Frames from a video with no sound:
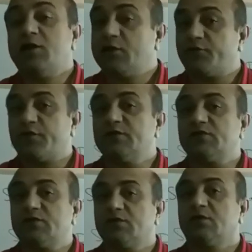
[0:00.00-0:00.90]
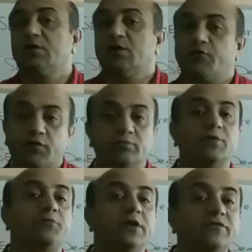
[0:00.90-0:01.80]
difference from the
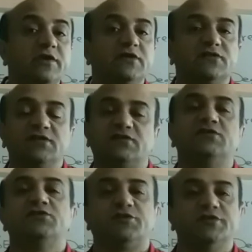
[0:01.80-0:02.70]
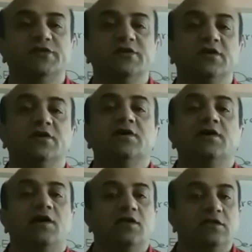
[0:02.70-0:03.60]
previous ECG tracing,
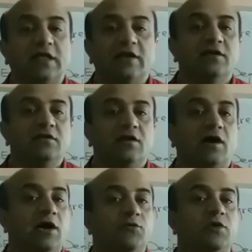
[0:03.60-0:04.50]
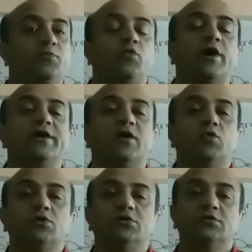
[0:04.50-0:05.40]
and then I will point
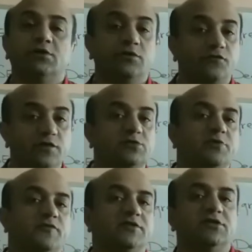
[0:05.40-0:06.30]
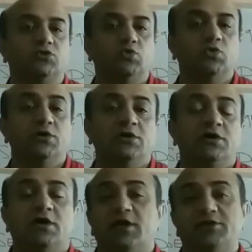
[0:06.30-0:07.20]
out the difference between the two
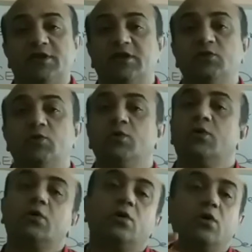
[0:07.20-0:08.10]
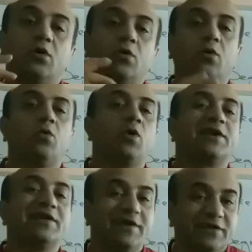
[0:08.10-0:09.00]
and tell you
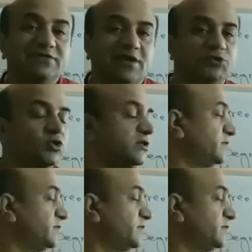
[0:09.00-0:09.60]
what it is actually.